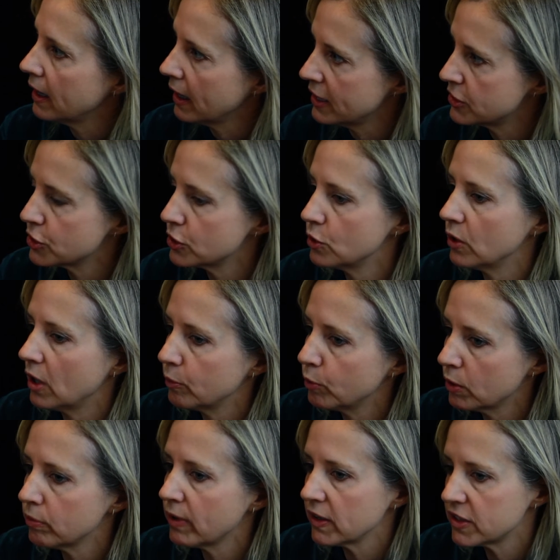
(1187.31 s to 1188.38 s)
I do.
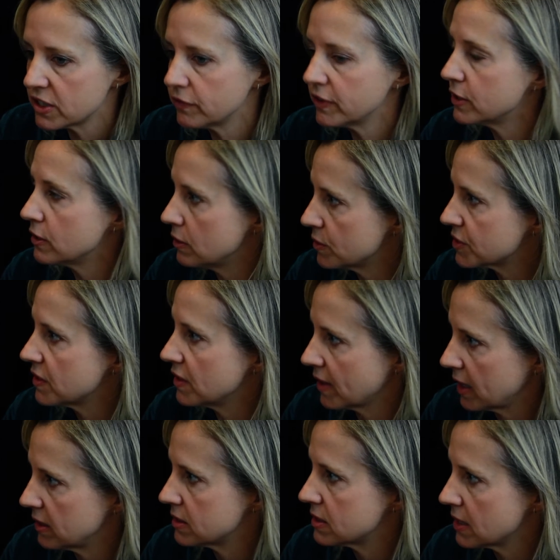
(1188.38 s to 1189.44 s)
We're relatively new to the
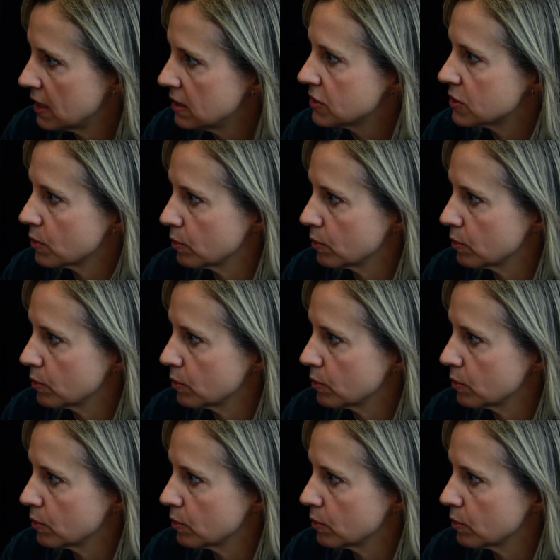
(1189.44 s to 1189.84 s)
United States.